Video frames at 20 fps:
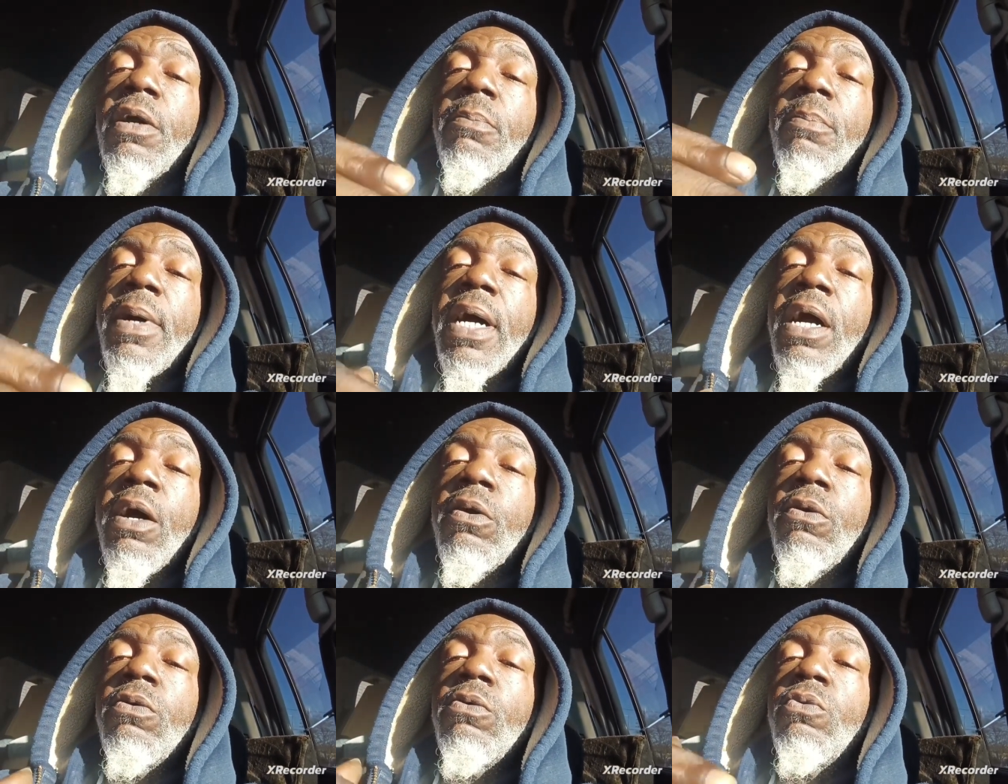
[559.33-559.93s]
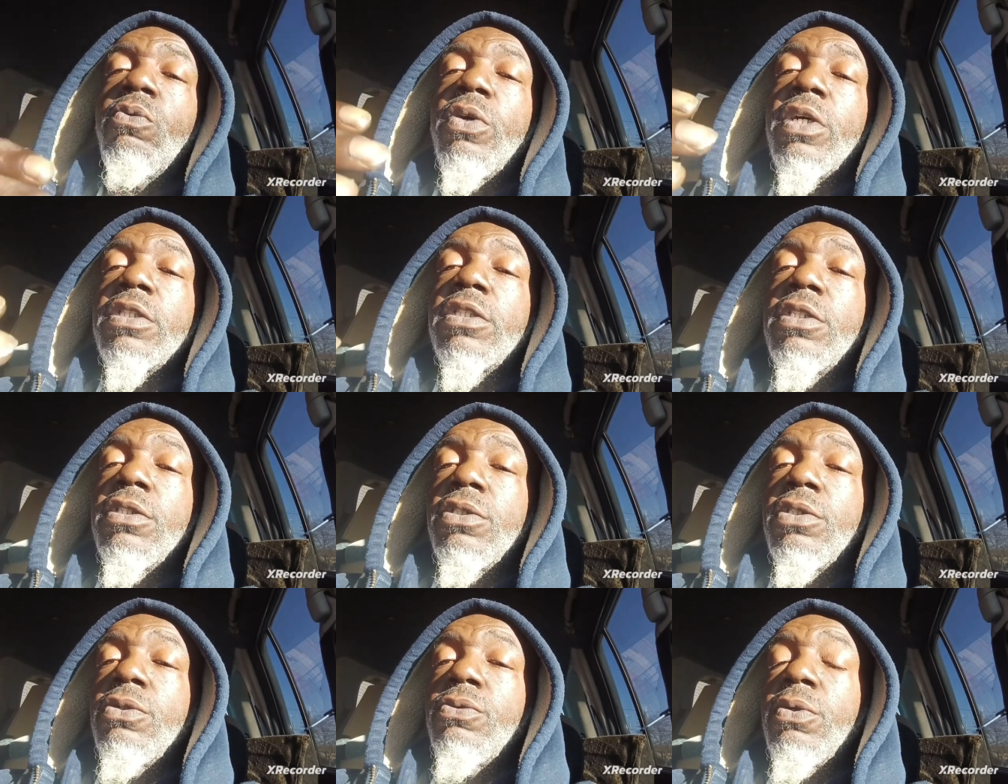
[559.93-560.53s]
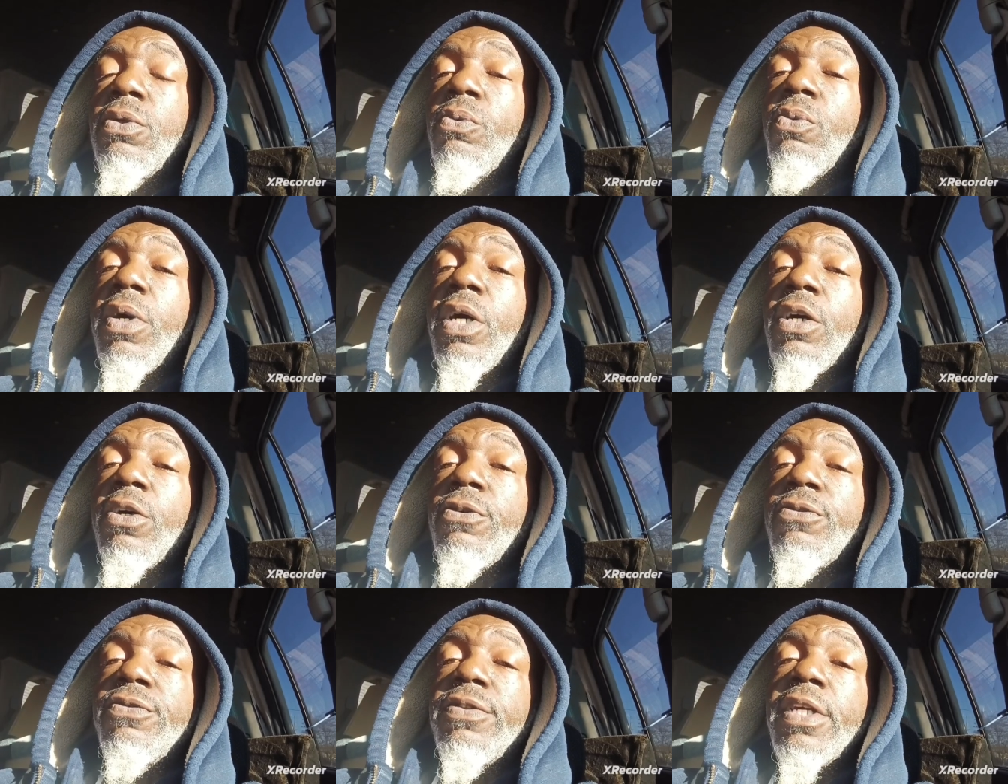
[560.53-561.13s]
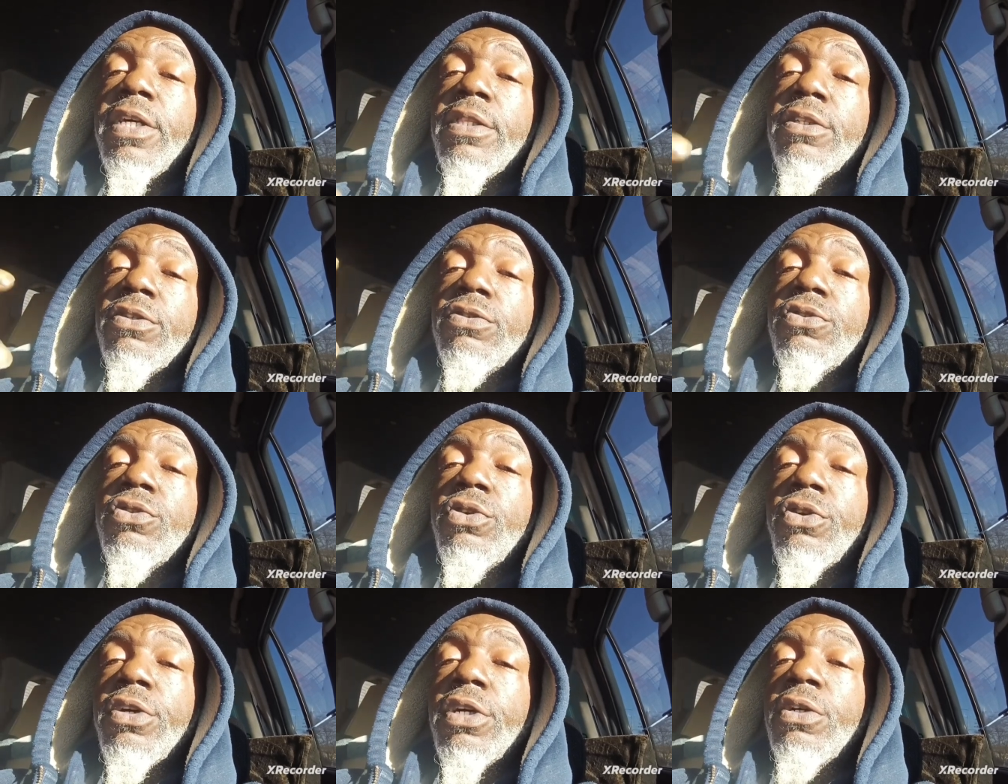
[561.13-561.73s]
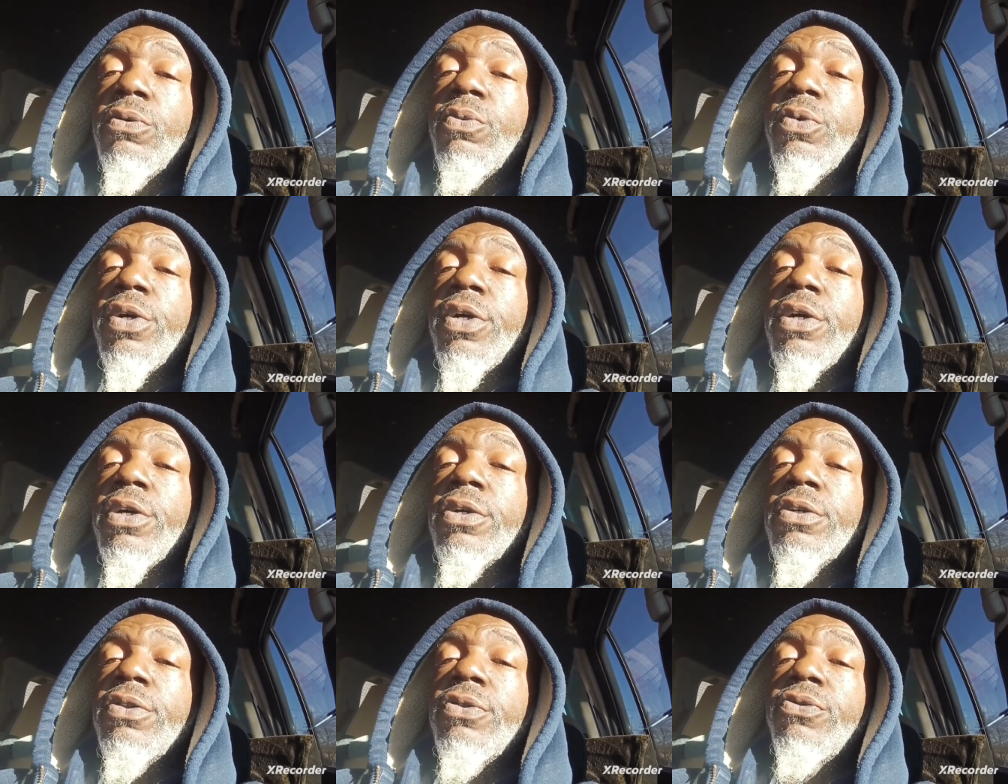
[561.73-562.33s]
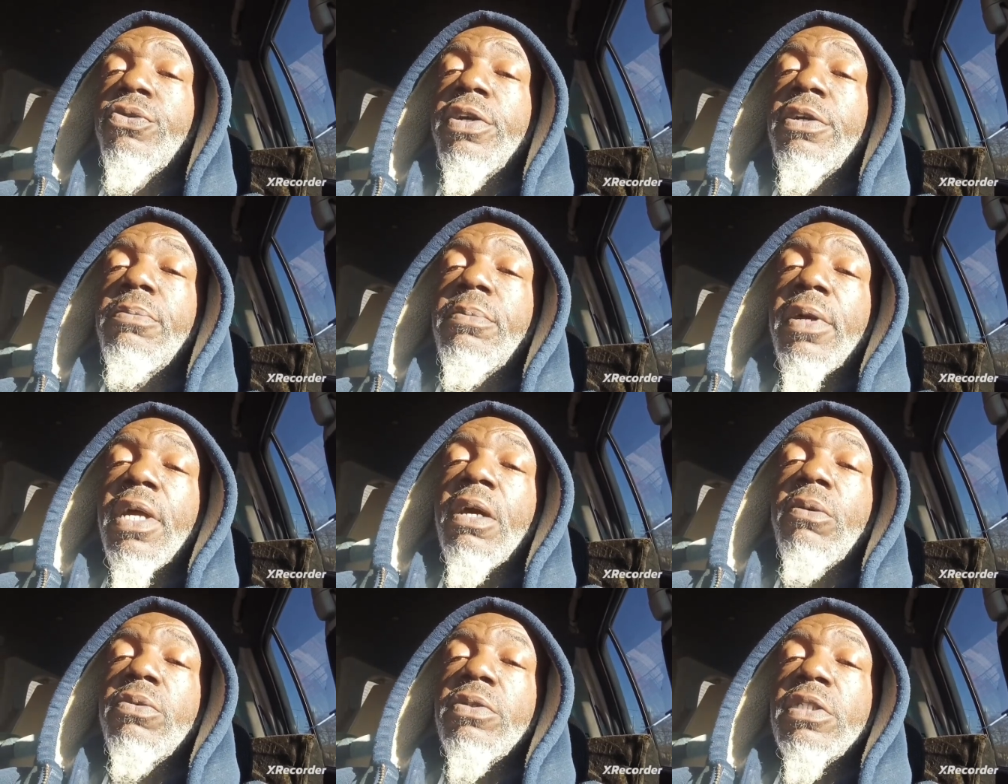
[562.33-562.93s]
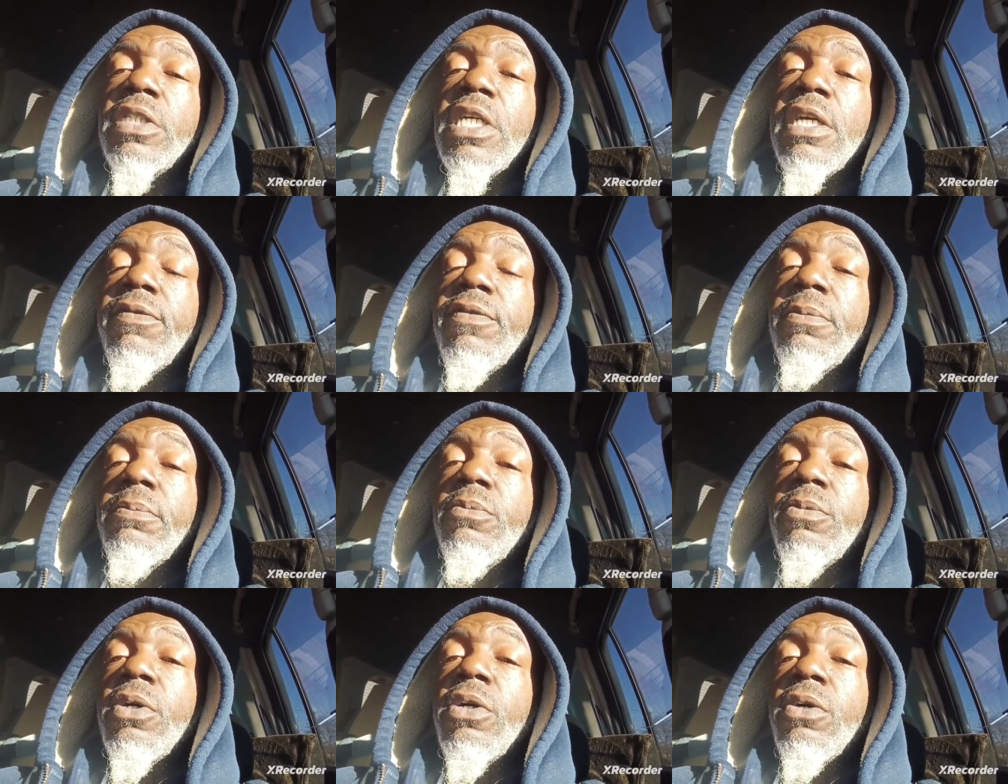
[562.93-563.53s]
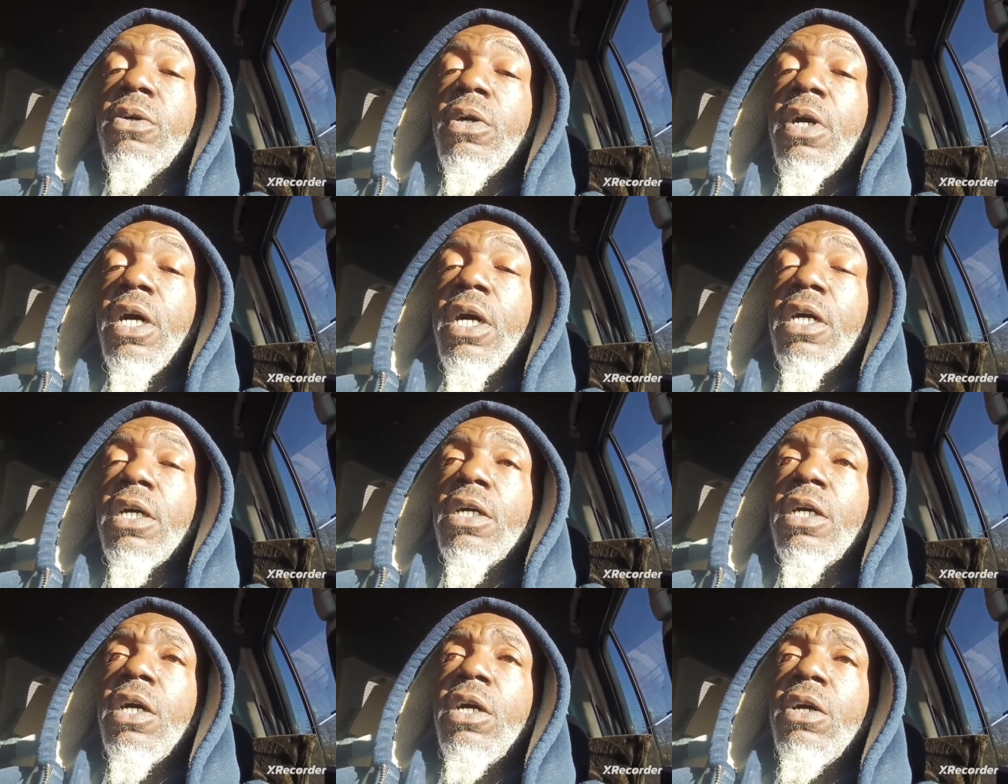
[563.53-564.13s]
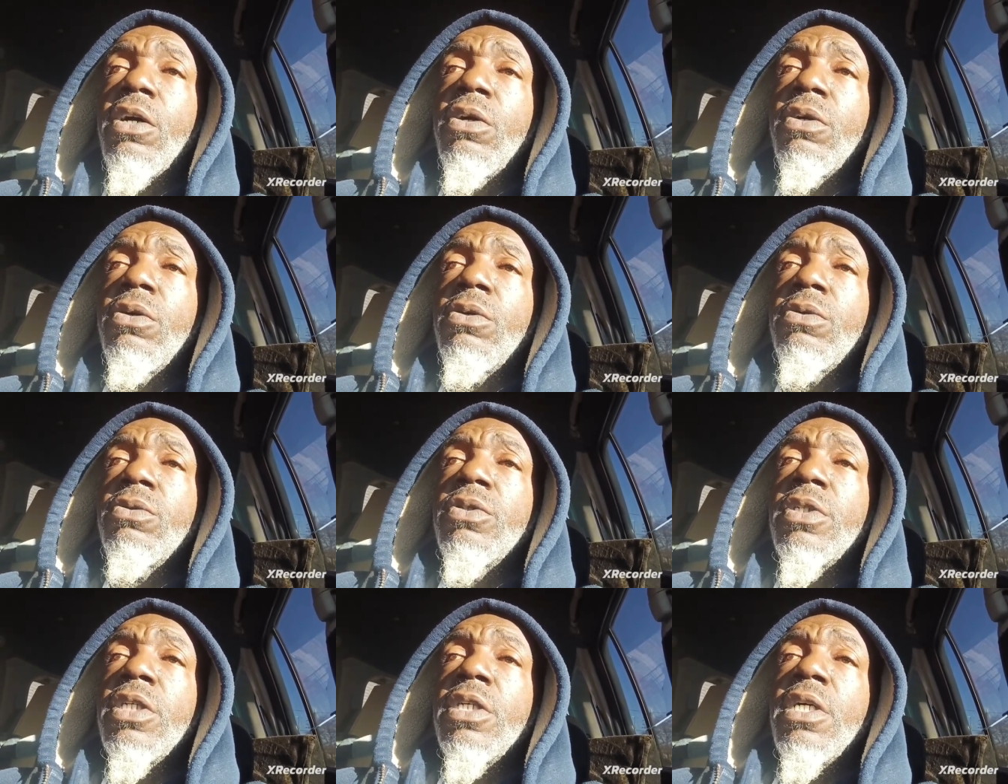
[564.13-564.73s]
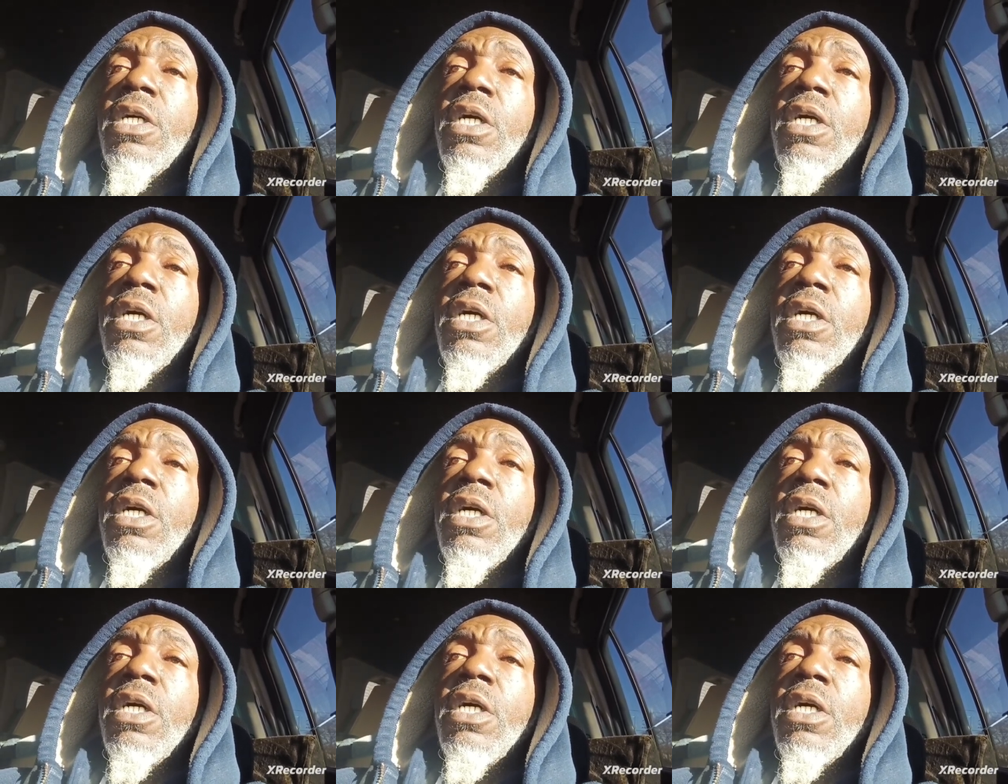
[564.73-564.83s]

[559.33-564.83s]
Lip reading: about what to do with wealth. There's a story where three men was given a gold